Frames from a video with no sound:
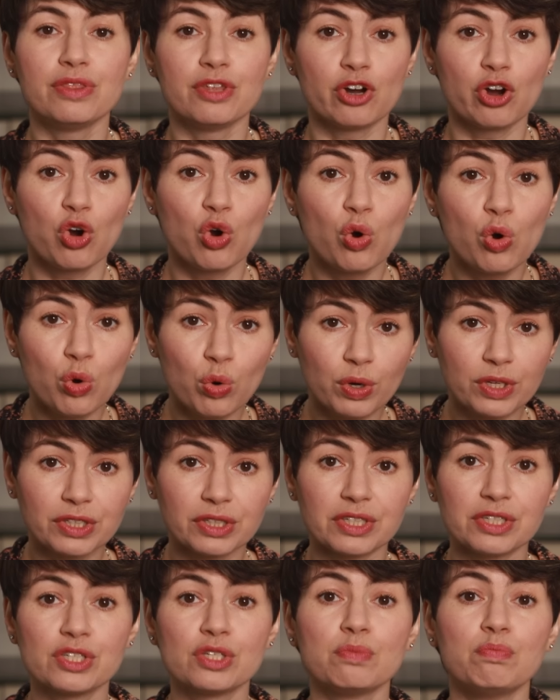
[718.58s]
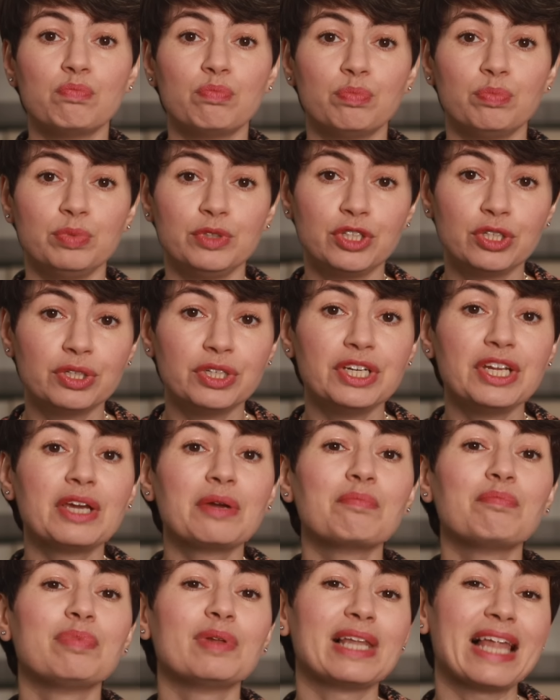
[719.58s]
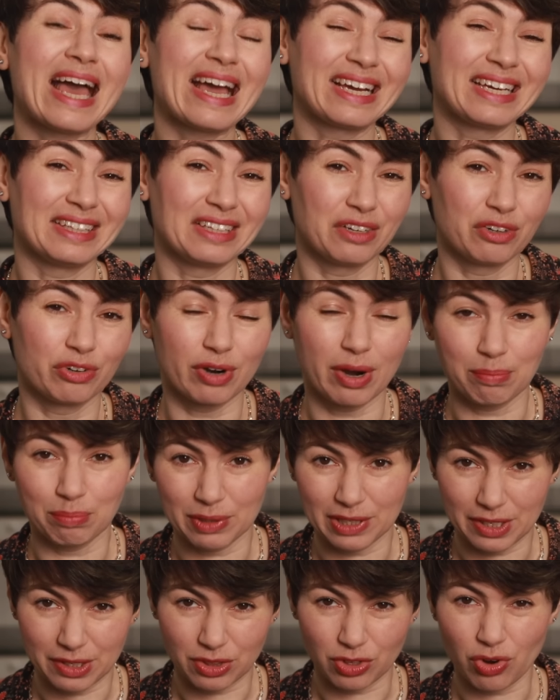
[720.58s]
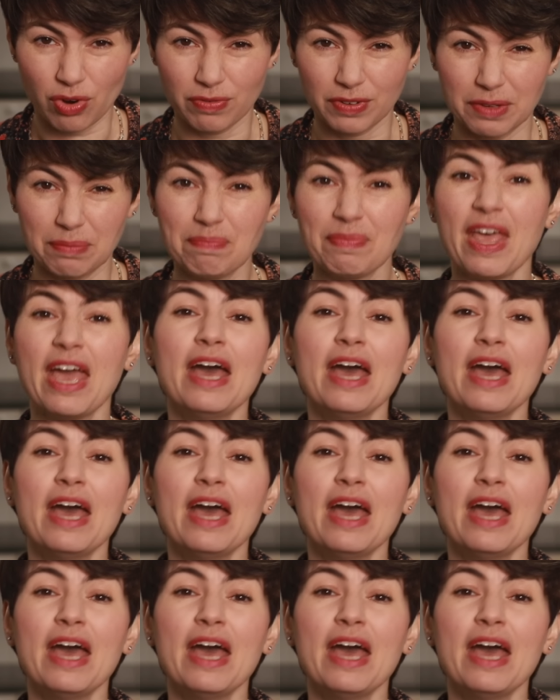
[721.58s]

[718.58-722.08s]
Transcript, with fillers: the corners turning black and crumbly in the oven.